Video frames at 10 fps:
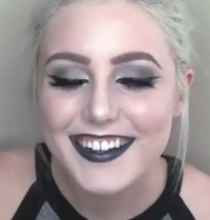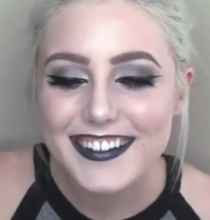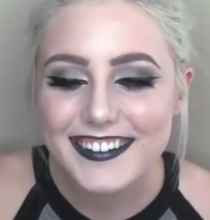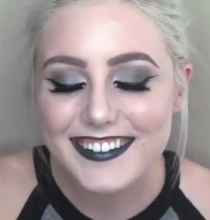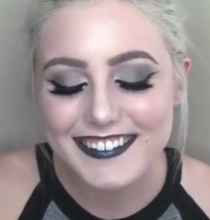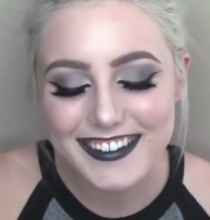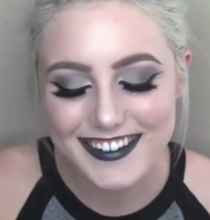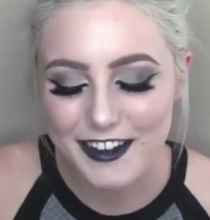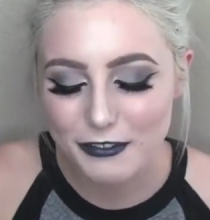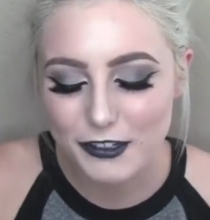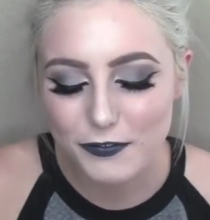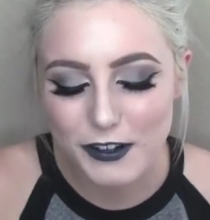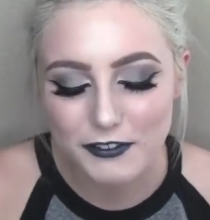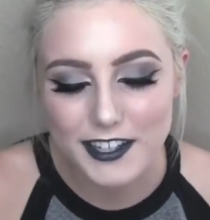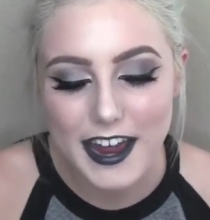So yes, I
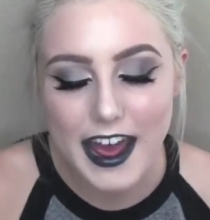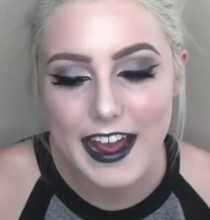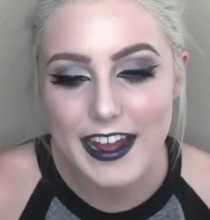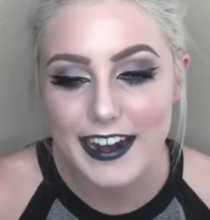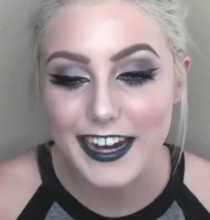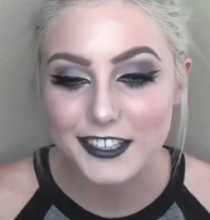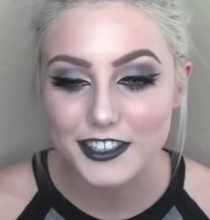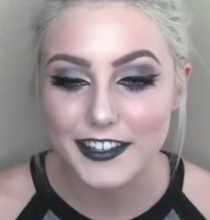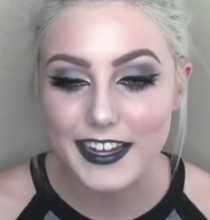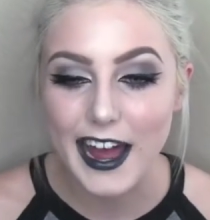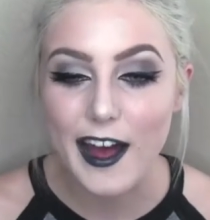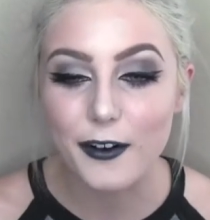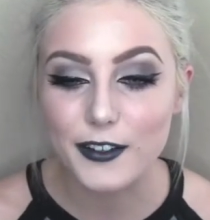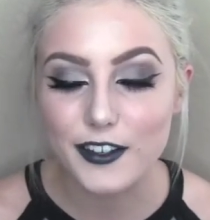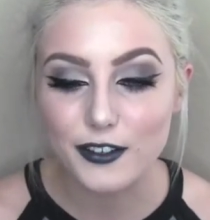refilmed today, and I actually like
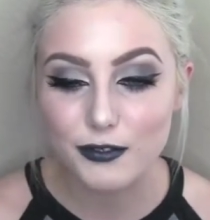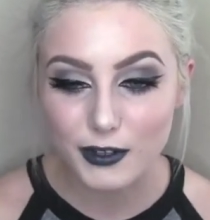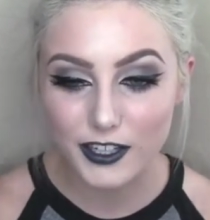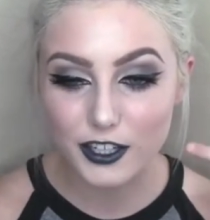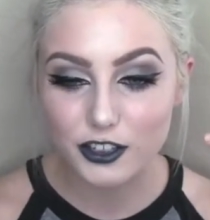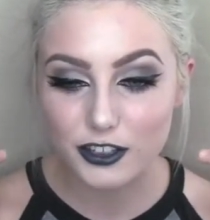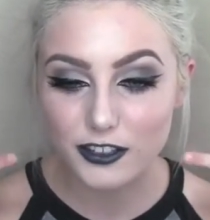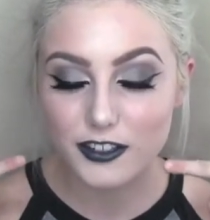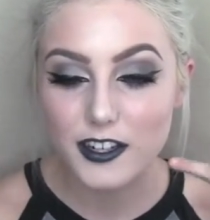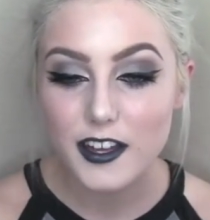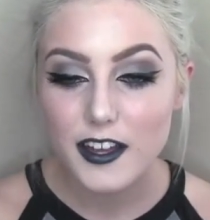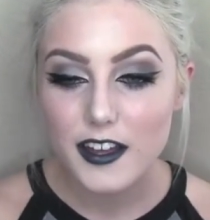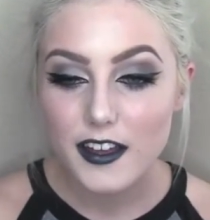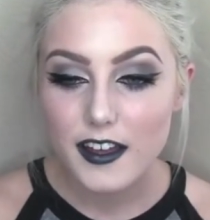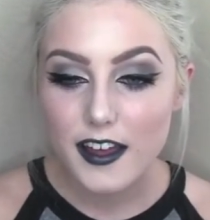how this one turned
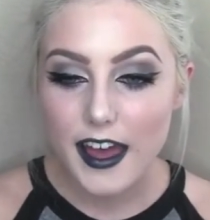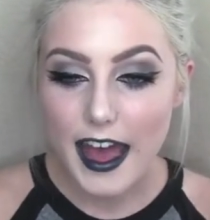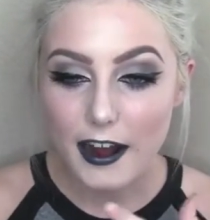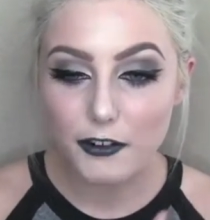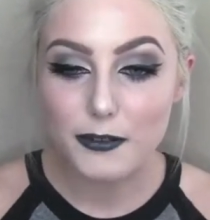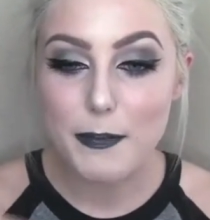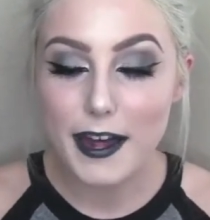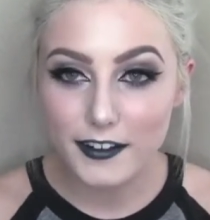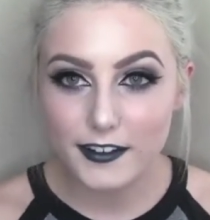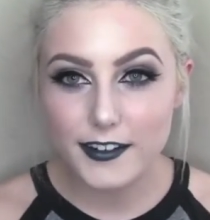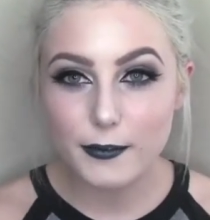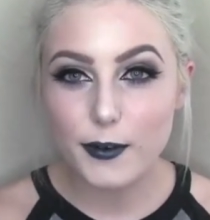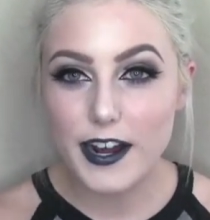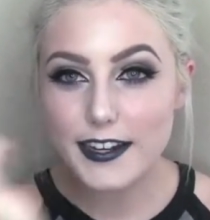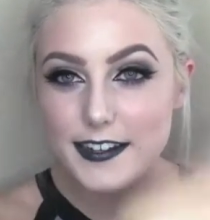out better than
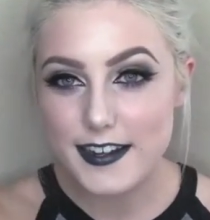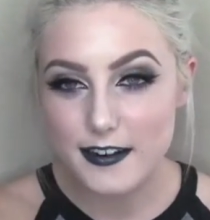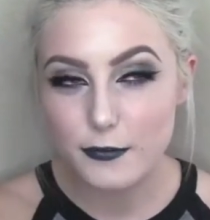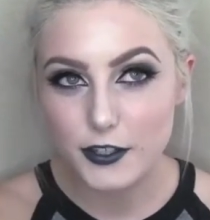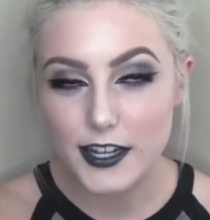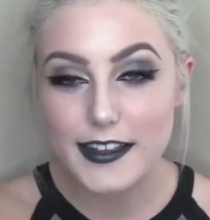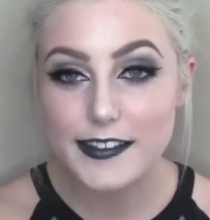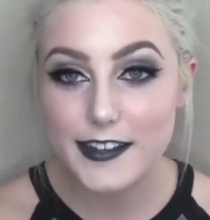what I did a few days